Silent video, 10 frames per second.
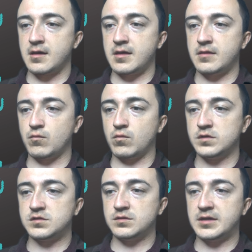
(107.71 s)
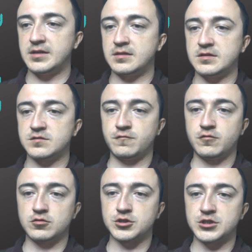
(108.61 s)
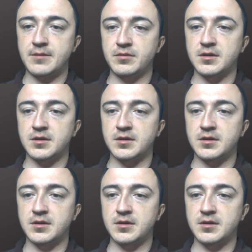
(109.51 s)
And then once you get this full shape